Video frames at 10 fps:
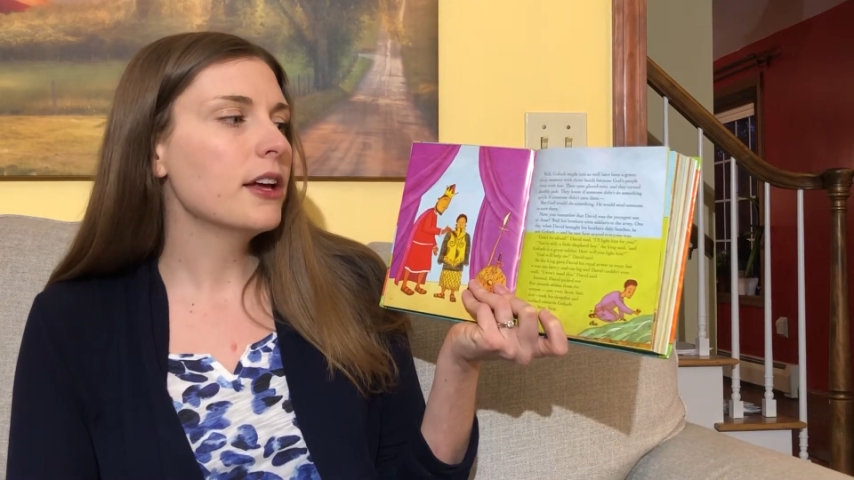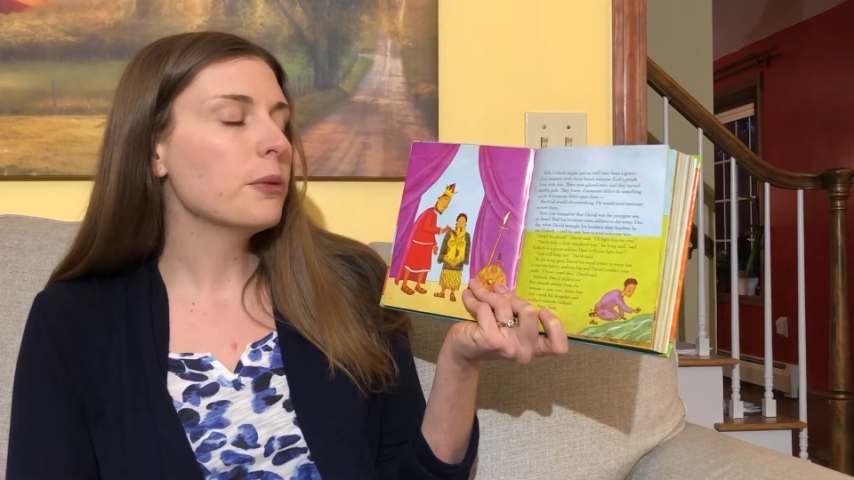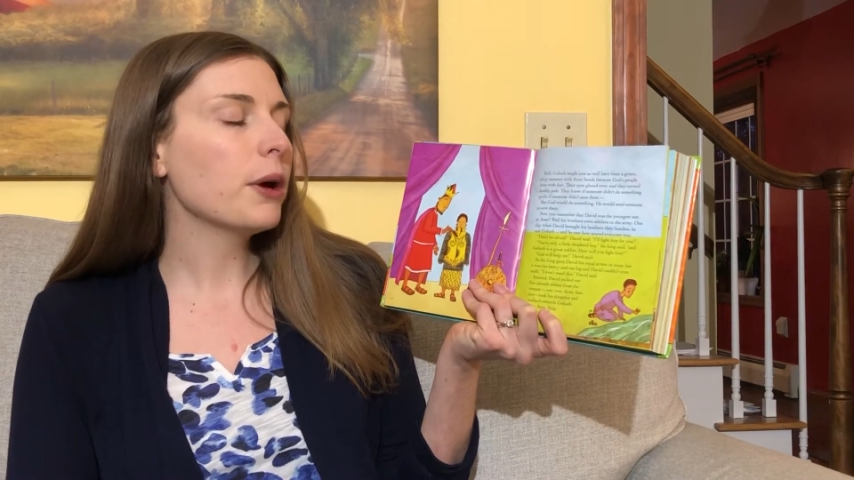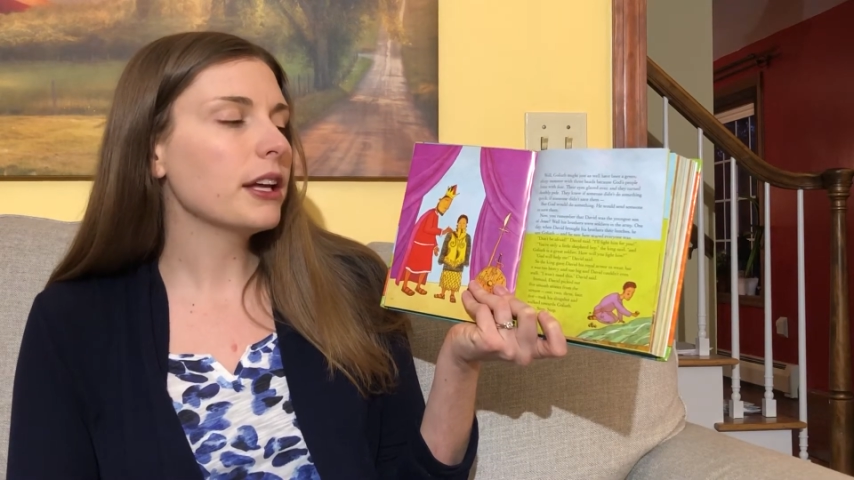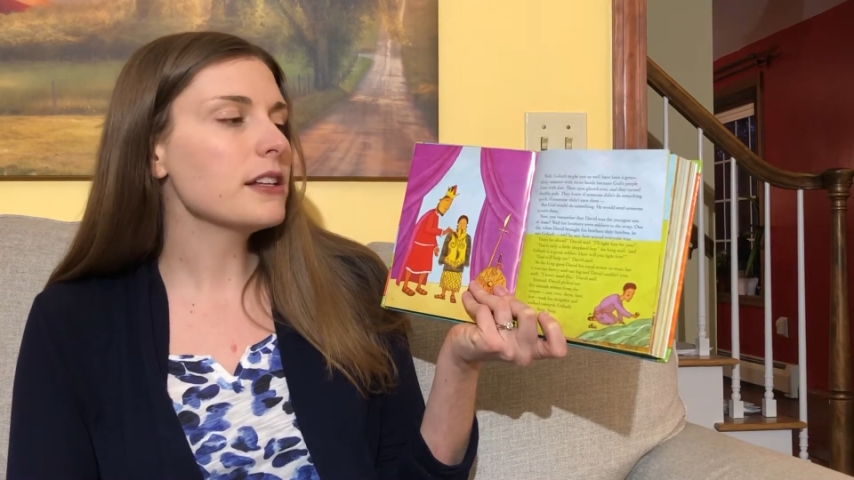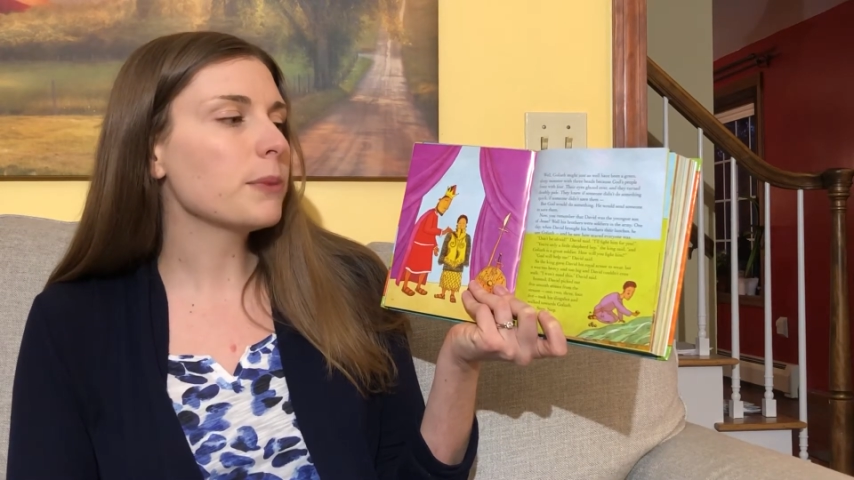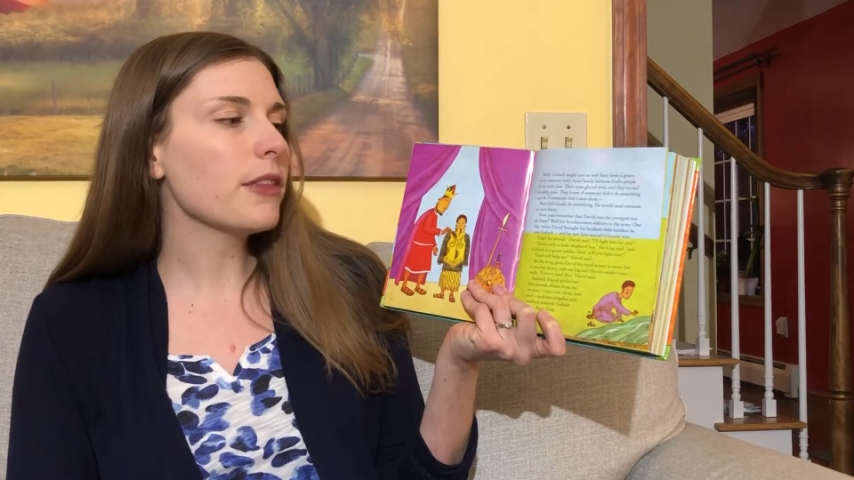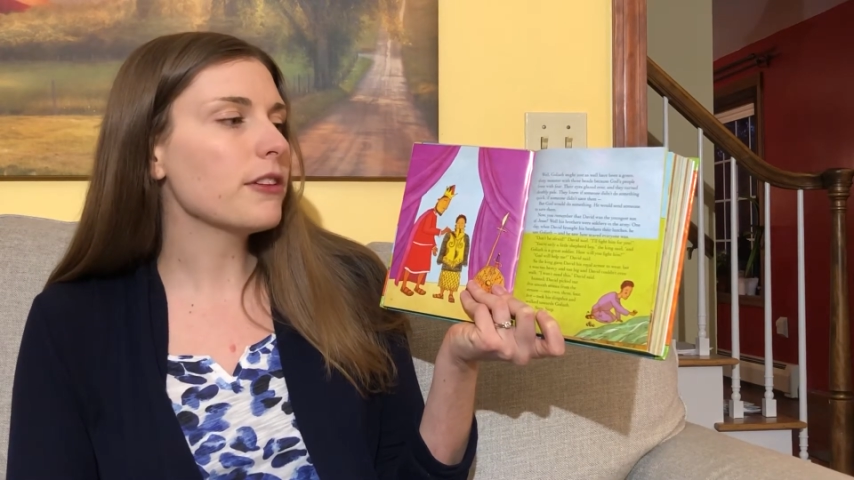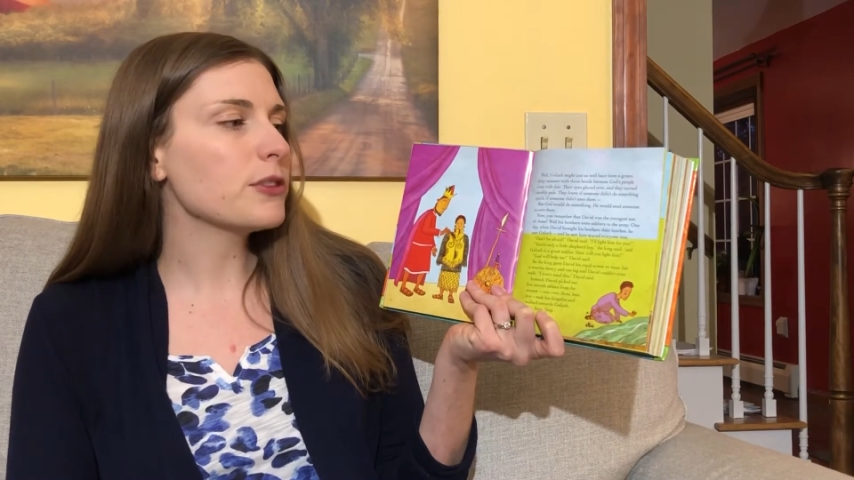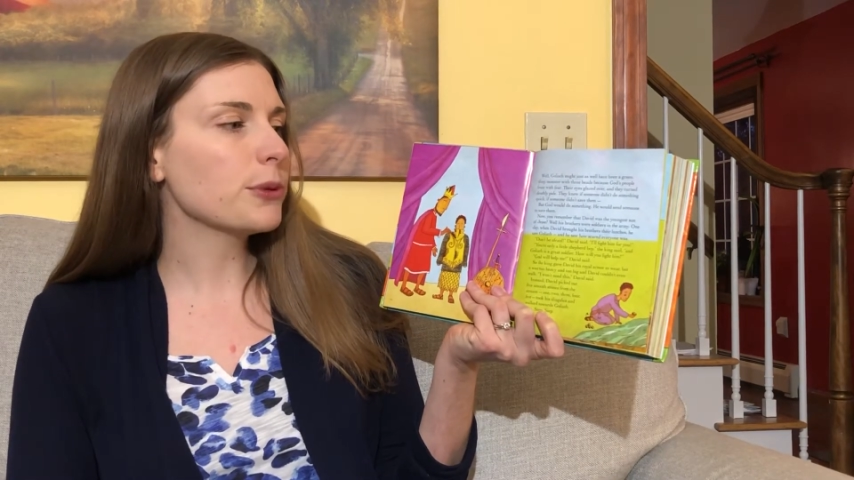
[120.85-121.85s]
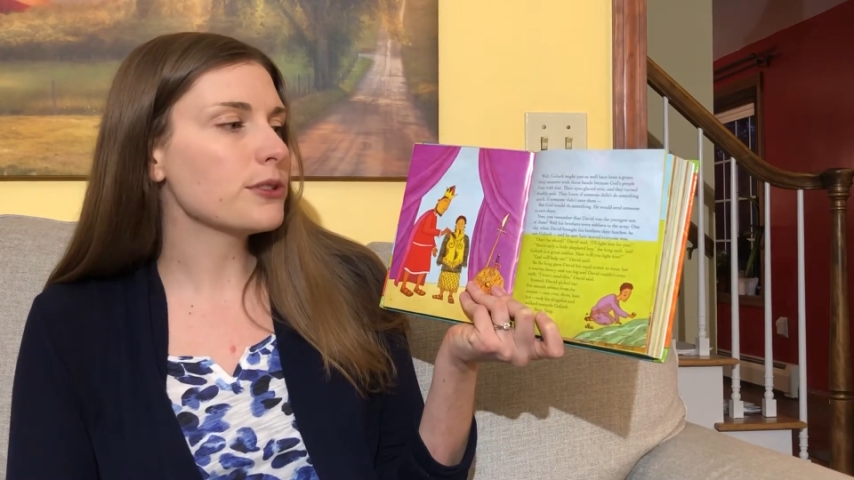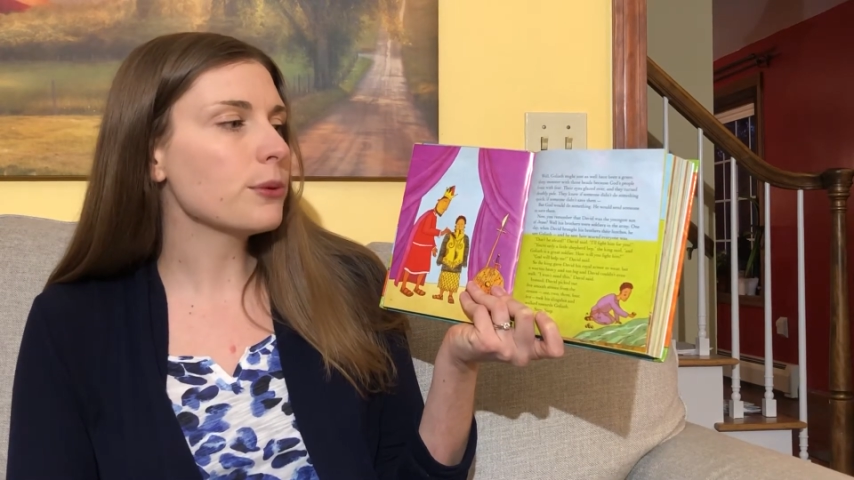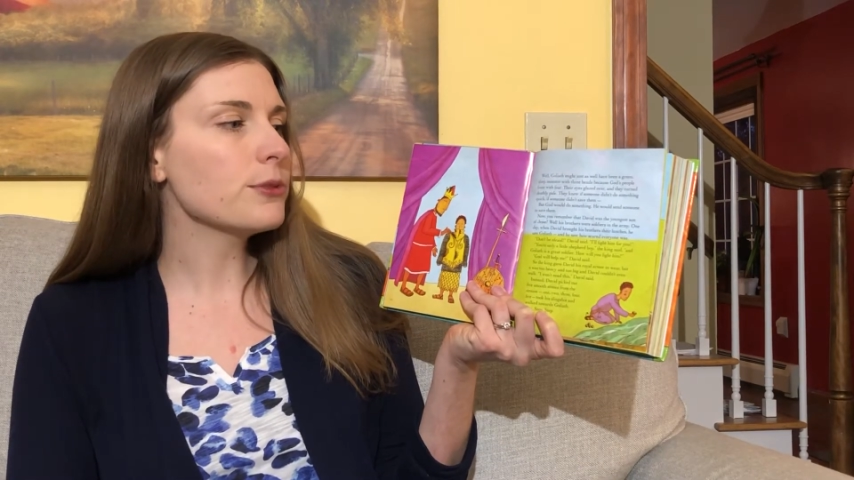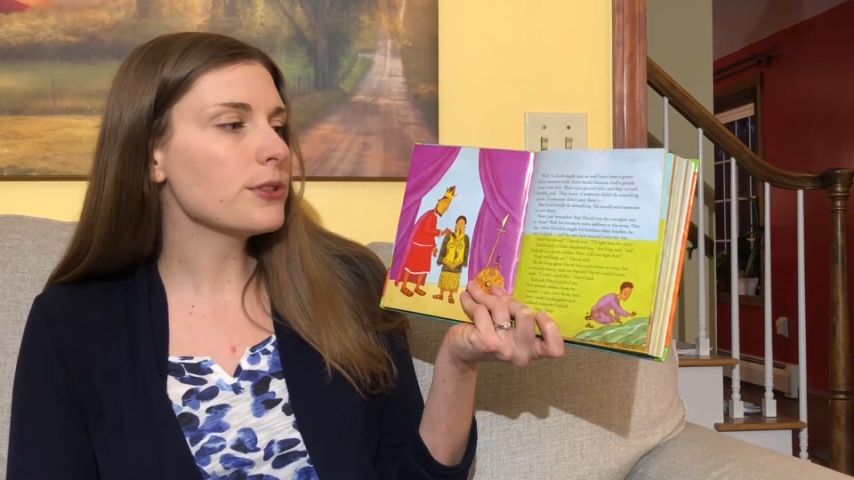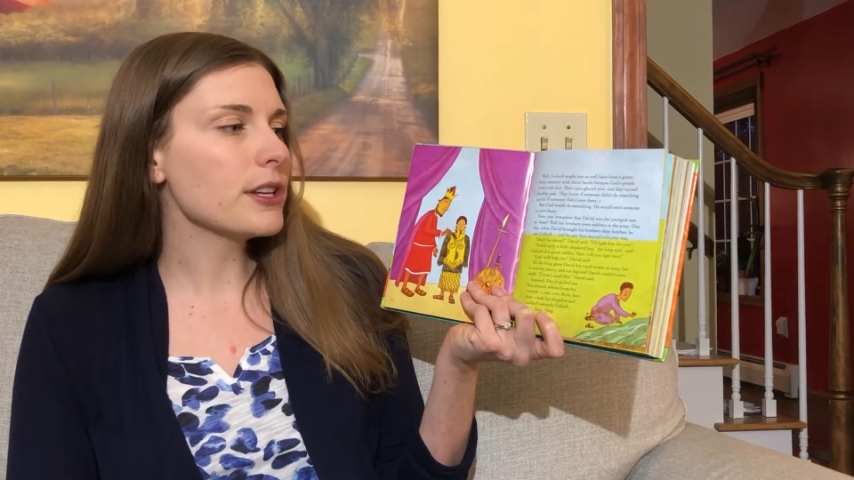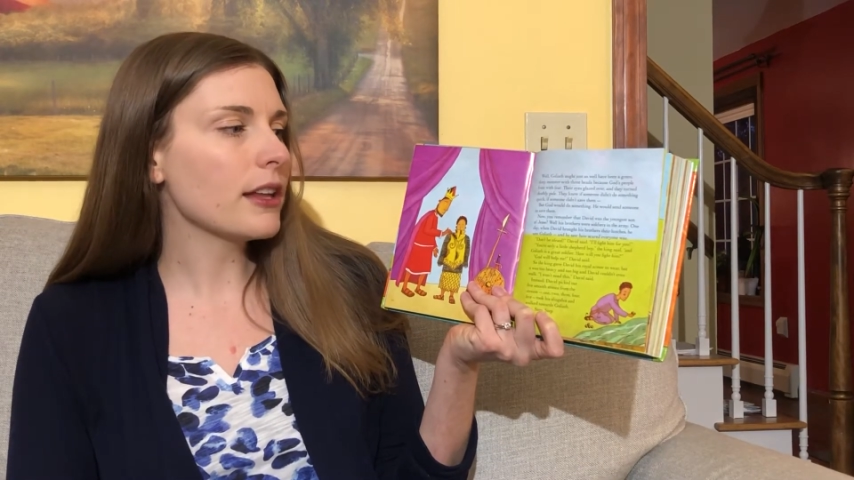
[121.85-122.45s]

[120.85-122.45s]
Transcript: Well, his brothers were soldiers in the